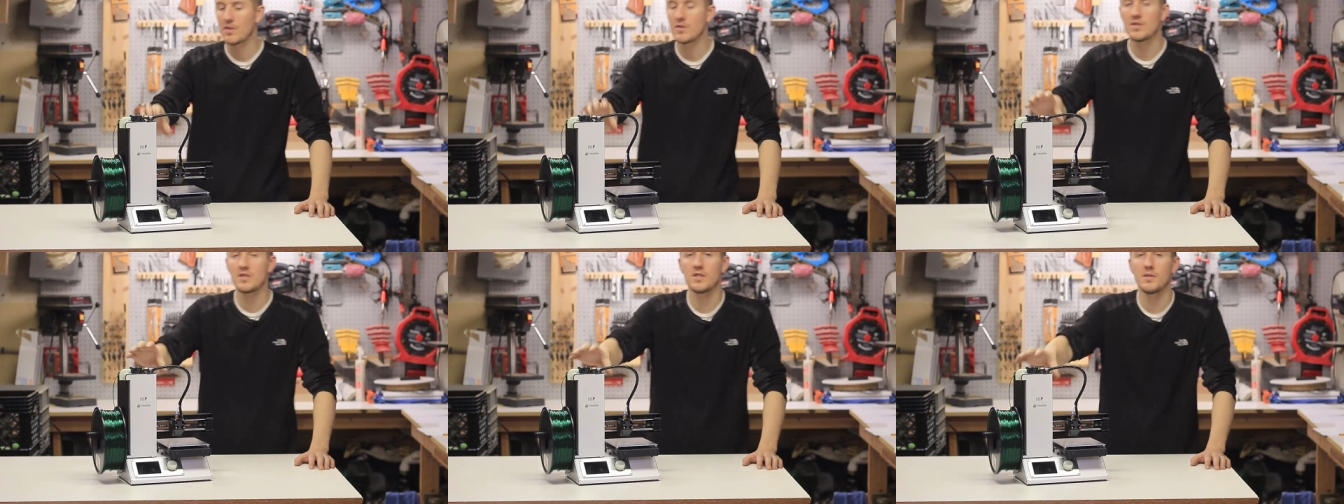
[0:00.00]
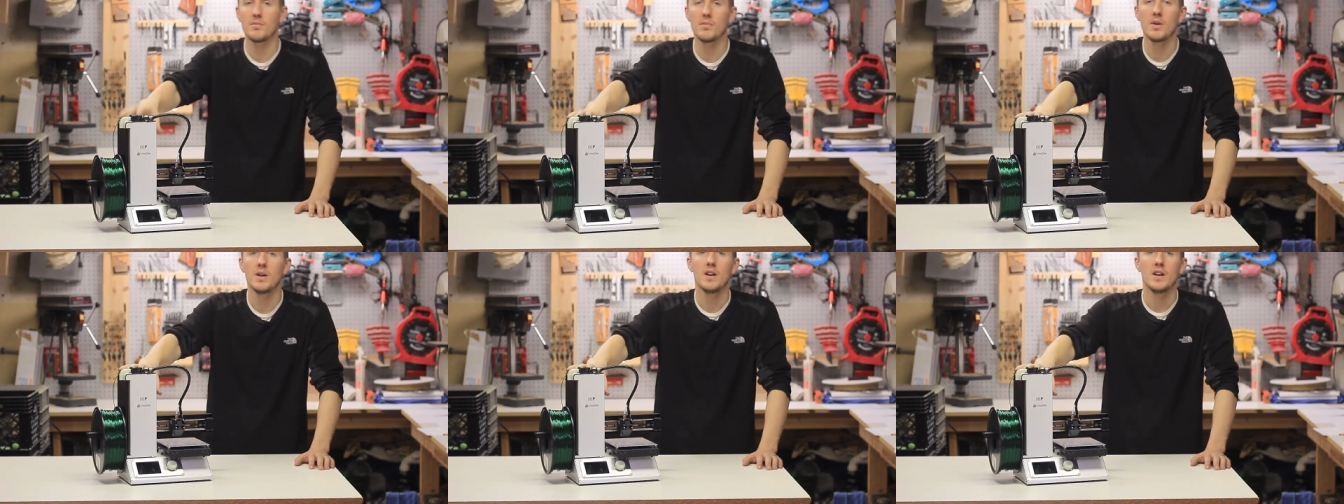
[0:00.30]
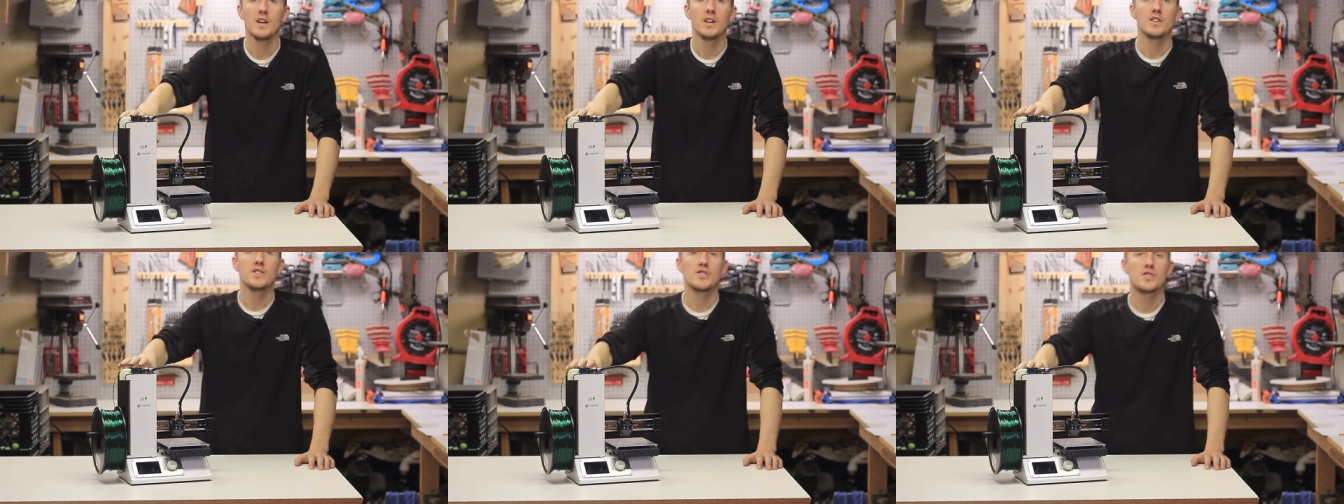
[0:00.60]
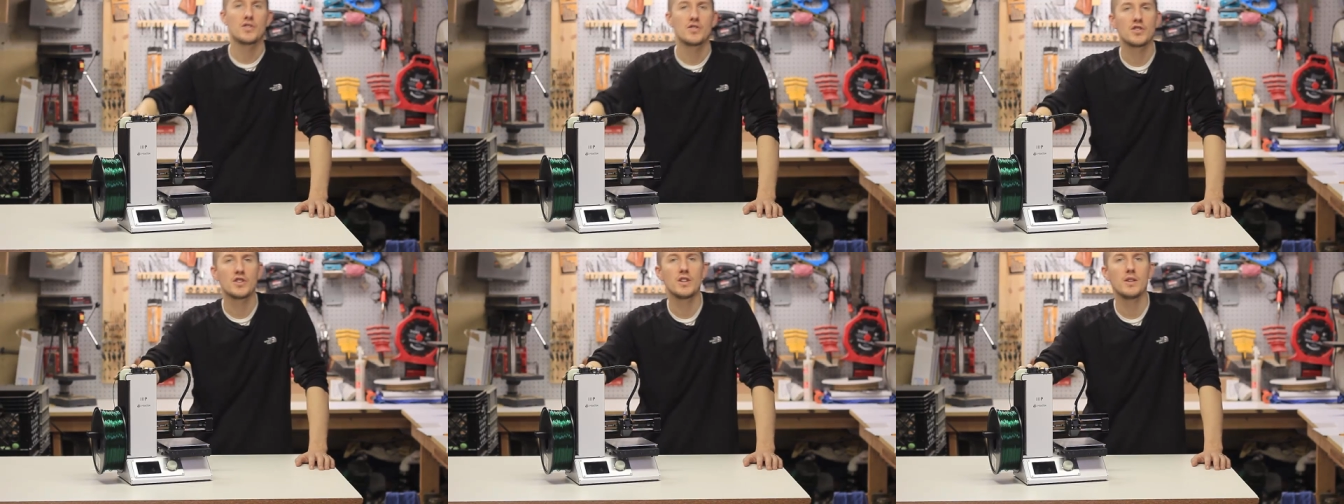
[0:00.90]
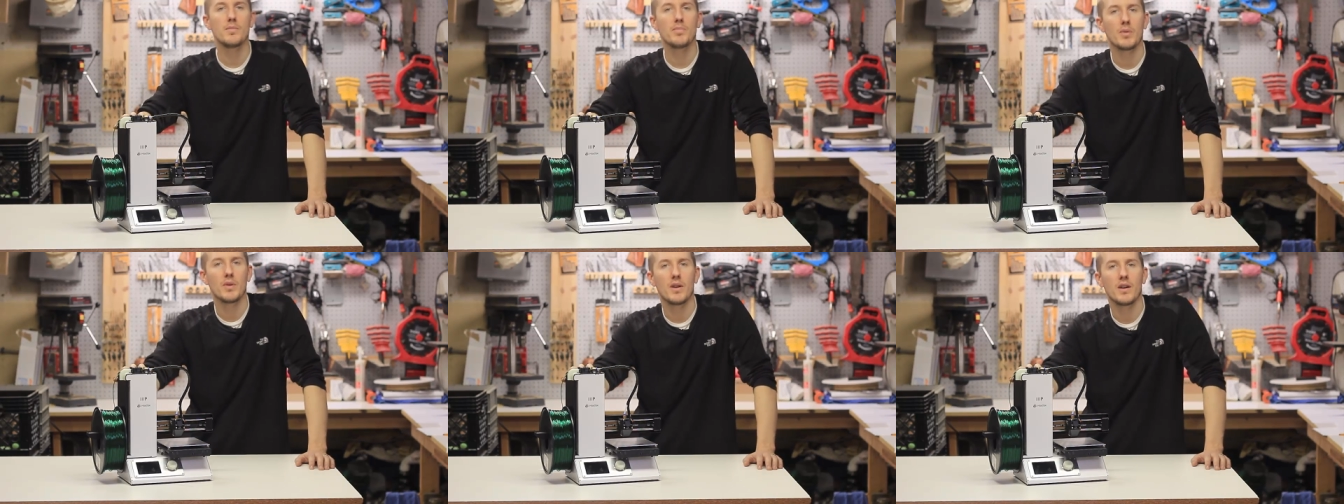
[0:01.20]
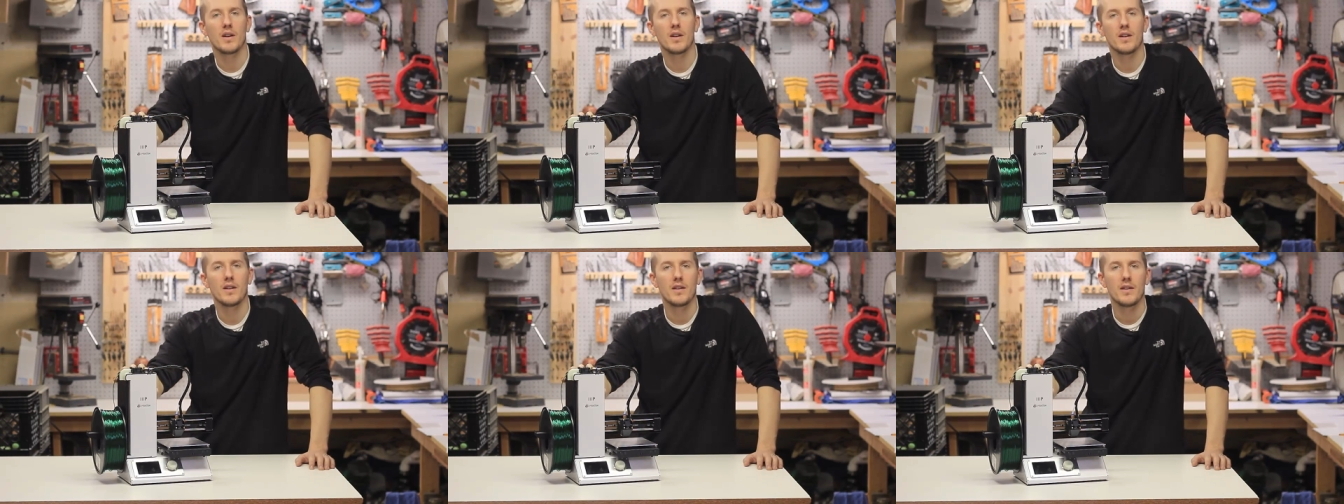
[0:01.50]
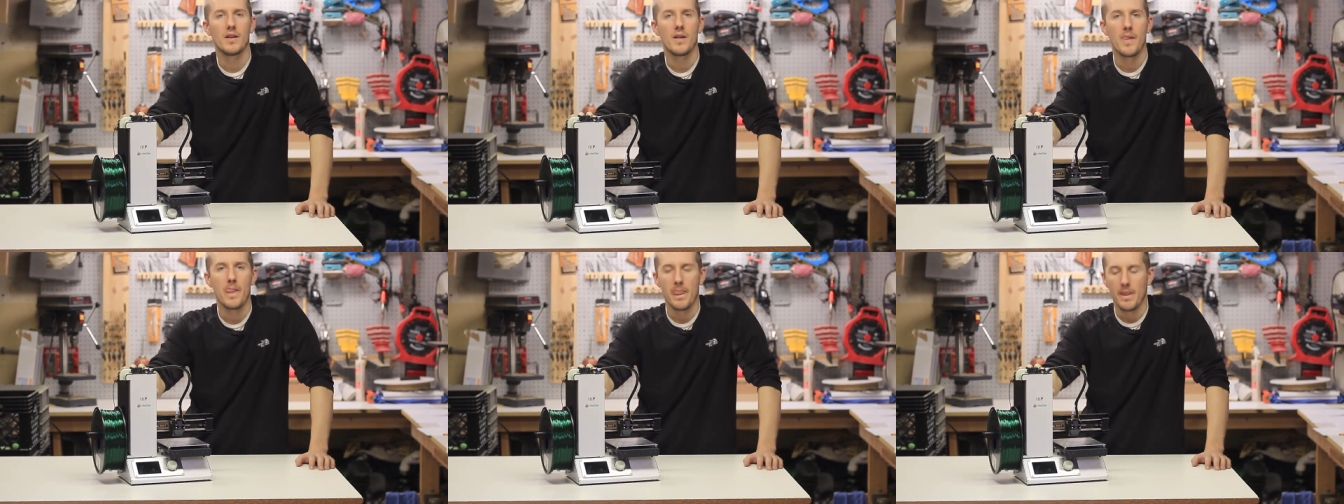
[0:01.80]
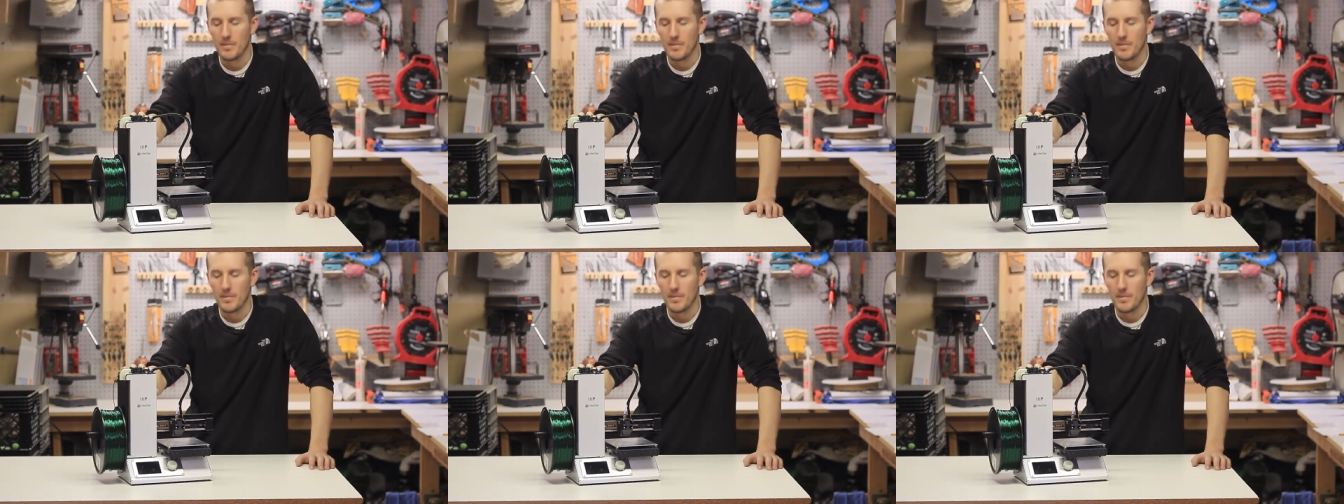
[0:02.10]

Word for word: there's some cheap uh,